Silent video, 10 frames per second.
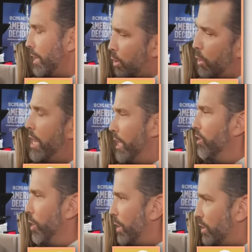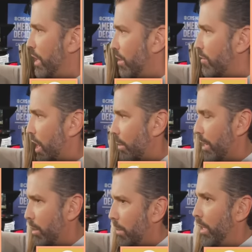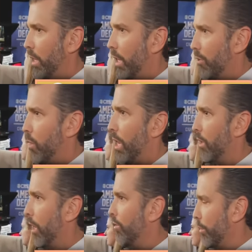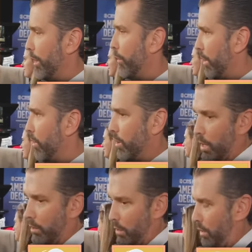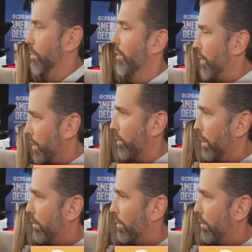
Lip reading: They created so much of that environment. The media has radicalized the people that are trying to kill my father.